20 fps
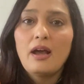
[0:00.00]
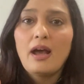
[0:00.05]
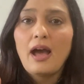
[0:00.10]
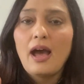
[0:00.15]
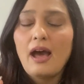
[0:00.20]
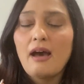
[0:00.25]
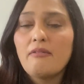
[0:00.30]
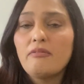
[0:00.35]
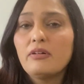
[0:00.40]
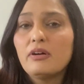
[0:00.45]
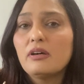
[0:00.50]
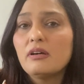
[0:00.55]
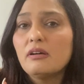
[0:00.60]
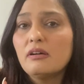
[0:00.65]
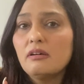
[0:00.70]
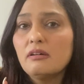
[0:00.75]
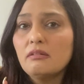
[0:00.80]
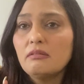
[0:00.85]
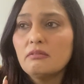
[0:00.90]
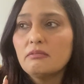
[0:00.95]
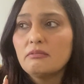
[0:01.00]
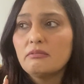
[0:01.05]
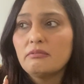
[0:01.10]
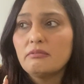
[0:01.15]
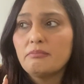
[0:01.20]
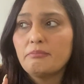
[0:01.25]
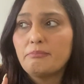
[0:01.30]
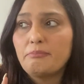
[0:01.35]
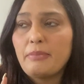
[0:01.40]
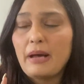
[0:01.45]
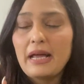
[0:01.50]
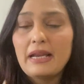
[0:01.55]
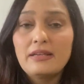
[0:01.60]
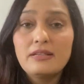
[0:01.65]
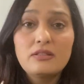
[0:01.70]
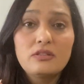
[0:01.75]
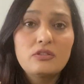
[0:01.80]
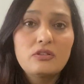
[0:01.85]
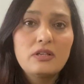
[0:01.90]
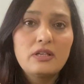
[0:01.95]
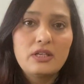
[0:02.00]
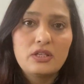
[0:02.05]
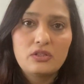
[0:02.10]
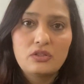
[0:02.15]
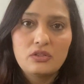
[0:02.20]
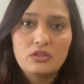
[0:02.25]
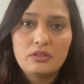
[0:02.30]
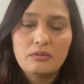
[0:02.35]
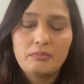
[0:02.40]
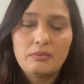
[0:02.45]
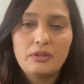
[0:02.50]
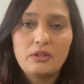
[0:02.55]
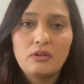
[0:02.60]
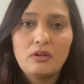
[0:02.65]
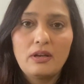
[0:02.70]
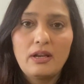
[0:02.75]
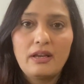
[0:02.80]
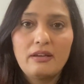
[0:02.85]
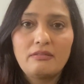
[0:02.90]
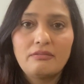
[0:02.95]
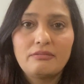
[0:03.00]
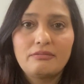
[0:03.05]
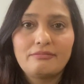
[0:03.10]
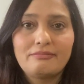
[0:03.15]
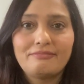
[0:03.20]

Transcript: have a balanced relationship in your life.